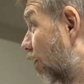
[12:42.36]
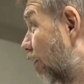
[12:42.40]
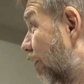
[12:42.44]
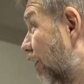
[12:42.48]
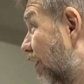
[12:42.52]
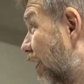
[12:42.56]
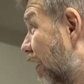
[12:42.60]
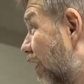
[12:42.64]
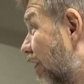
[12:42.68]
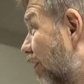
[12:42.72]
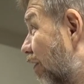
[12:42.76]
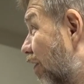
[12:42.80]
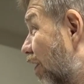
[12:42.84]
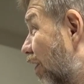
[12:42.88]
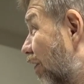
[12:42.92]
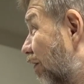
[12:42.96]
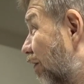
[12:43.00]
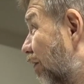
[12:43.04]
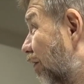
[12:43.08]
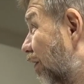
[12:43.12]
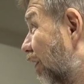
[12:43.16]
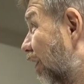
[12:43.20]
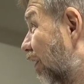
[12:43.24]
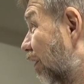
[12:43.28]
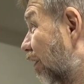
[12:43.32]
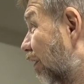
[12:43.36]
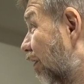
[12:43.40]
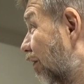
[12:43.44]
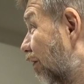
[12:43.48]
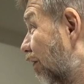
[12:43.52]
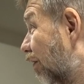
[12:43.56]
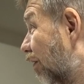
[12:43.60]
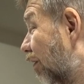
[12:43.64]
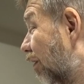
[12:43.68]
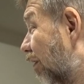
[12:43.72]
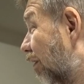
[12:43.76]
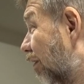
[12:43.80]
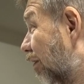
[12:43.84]
data off of here
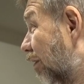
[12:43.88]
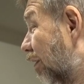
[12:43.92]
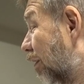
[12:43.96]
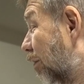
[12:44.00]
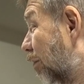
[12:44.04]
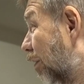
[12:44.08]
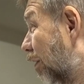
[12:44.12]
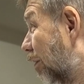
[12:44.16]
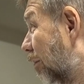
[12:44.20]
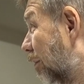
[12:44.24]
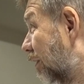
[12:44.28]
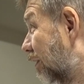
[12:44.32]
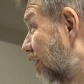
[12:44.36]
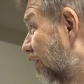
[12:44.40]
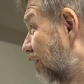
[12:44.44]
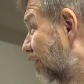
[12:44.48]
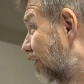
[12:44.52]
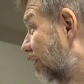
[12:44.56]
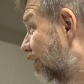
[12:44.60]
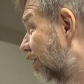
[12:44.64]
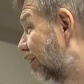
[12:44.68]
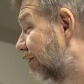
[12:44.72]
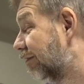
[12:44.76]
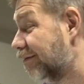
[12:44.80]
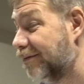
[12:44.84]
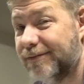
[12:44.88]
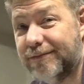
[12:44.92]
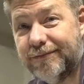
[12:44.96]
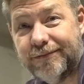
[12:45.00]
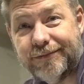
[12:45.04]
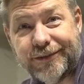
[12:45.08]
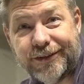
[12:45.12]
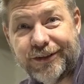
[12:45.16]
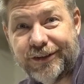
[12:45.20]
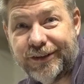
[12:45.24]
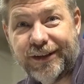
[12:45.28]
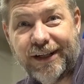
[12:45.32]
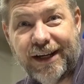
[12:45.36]
for the public, just
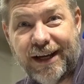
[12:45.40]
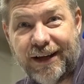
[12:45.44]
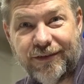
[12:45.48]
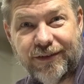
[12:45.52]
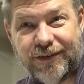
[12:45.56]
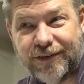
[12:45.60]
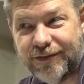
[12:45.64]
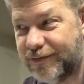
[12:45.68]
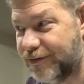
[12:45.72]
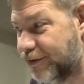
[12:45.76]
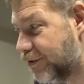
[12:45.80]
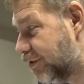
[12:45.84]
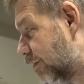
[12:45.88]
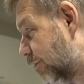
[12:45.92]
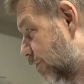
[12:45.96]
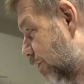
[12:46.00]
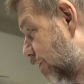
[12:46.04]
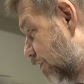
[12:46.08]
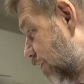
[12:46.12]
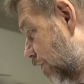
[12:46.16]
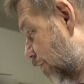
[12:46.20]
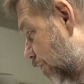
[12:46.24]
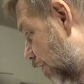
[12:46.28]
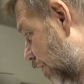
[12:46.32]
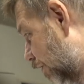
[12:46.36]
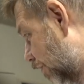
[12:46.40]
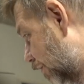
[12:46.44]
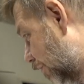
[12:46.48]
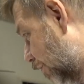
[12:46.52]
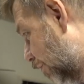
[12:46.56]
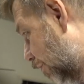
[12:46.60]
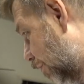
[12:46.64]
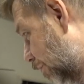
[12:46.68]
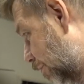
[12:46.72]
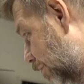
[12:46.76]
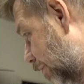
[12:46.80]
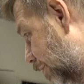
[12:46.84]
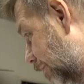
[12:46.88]
so you can have it if for some reason you want to look
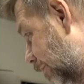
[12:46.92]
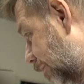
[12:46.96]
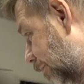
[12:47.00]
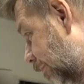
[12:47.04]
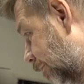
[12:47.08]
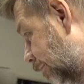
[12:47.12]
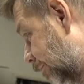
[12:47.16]
through it. But